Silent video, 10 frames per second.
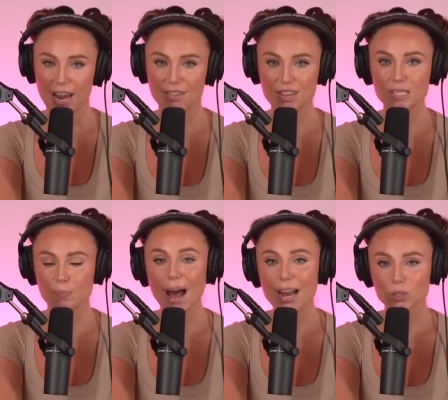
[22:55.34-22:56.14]
And these
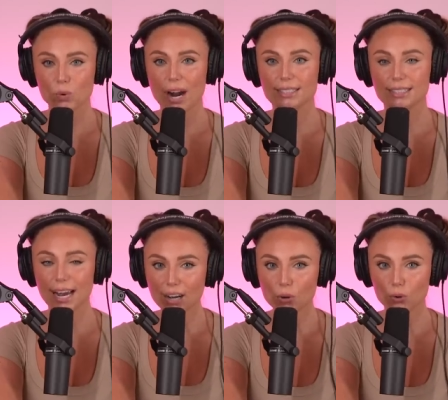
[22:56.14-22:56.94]
bags were
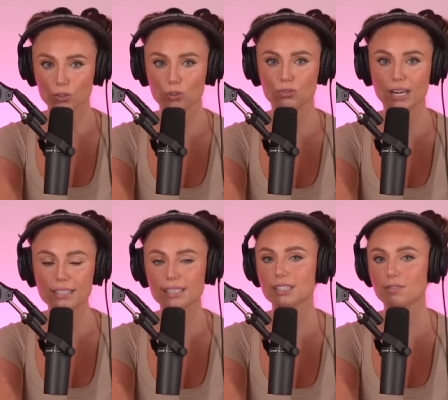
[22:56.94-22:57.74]
identical to
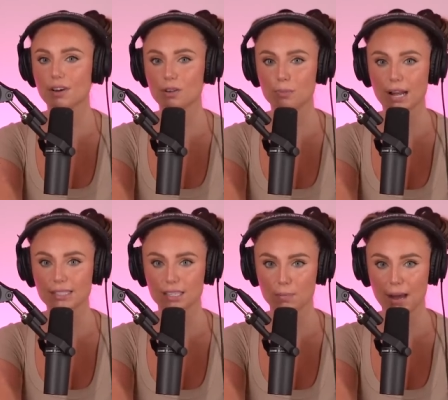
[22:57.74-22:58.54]
dozens of other
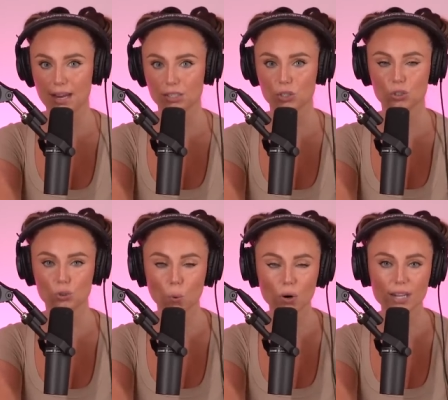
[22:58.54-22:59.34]
plastic bags
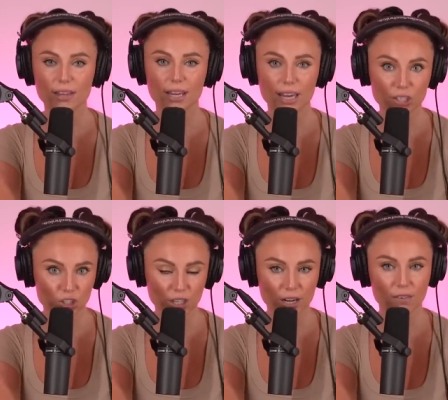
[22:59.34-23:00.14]
stored in the
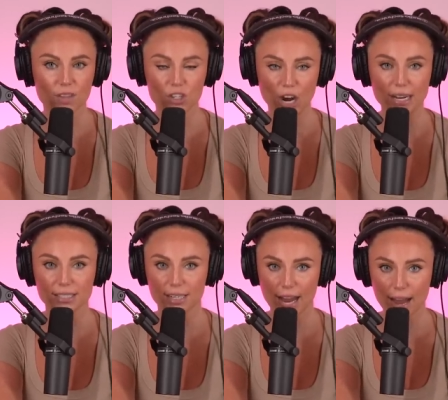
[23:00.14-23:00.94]
kitchen of the
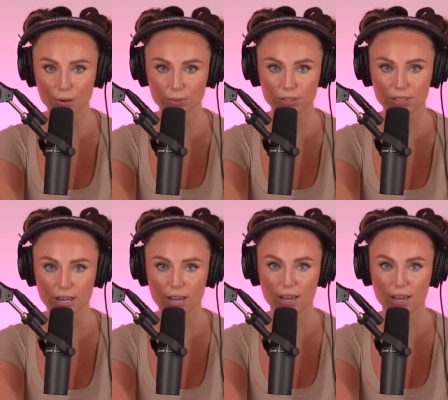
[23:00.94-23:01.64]
Jackson house.